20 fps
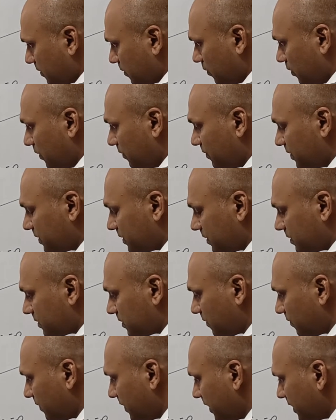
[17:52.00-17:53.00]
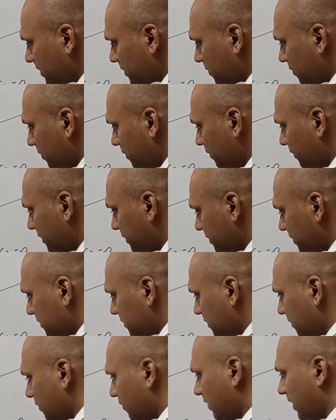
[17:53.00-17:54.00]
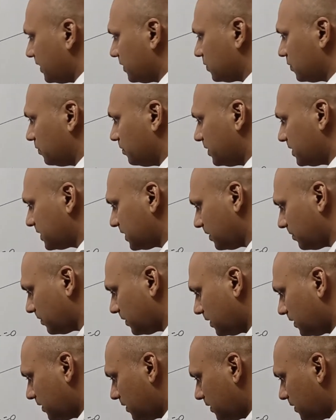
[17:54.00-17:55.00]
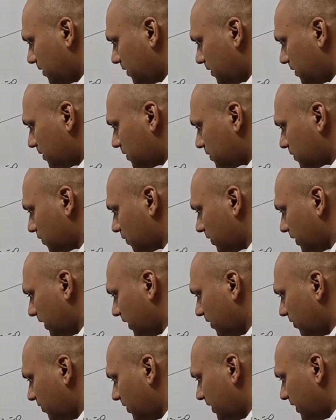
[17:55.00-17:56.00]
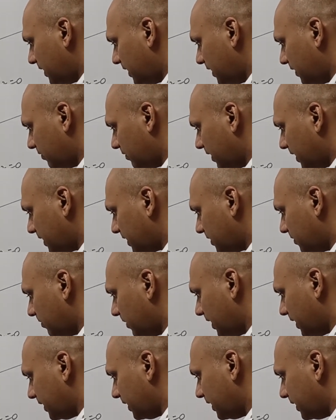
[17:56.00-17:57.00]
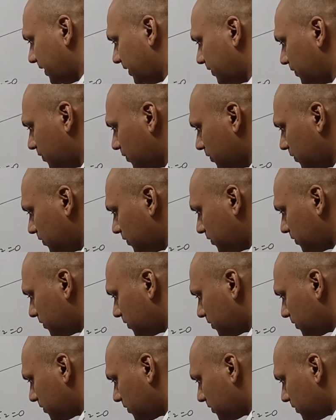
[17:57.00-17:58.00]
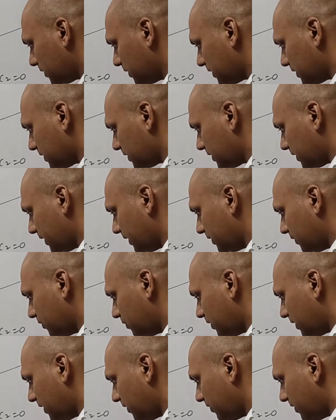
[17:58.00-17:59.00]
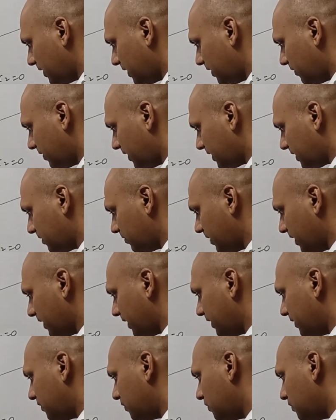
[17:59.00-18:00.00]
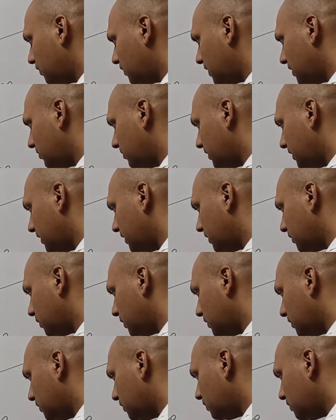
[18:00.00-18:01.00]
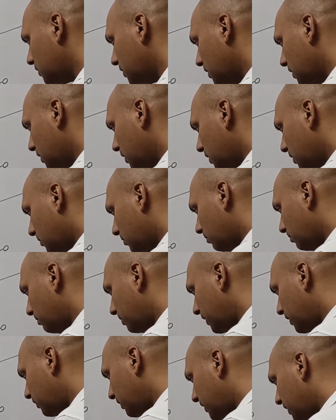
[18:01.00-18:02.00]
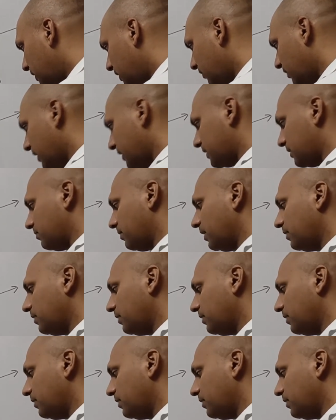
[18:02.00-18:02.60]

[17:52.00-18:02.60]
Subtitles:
coefficients of x, coefficients of y should be same. So a1 divided by a2, this is a2, a1 divided by a2 will be equal to b1 divided by